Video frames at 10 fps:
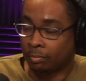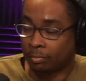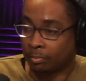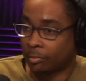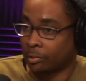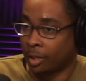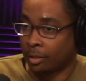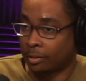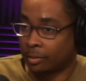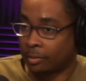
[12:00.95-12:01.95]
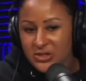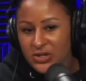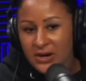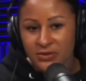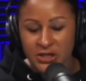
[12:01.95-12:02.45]
It's because it's still
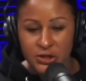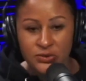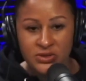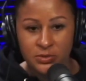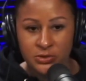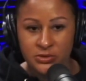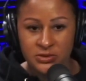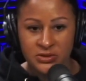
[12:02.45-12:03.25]
not really usable.